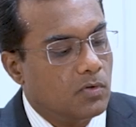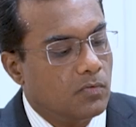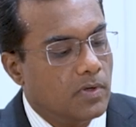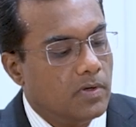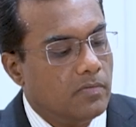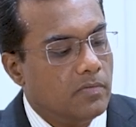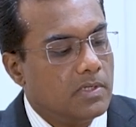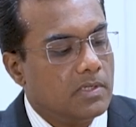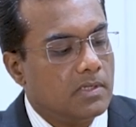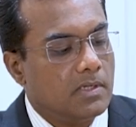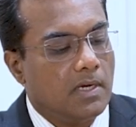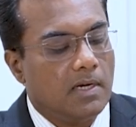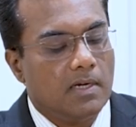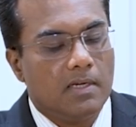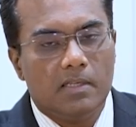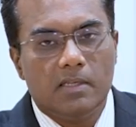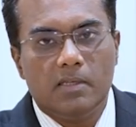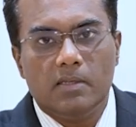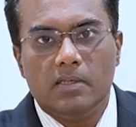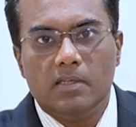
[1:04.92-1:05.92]
when we
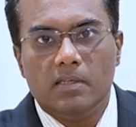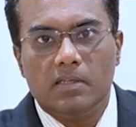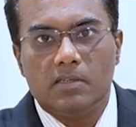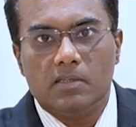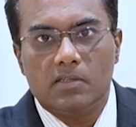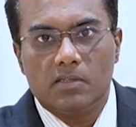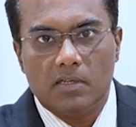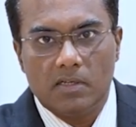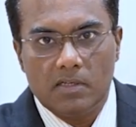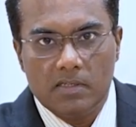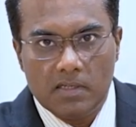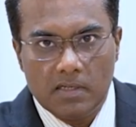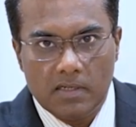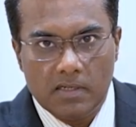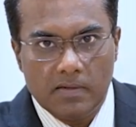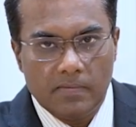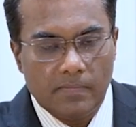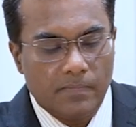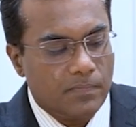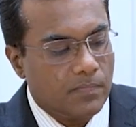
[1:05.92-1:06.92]
start the
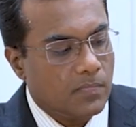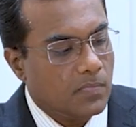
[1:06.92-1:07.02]
surgery,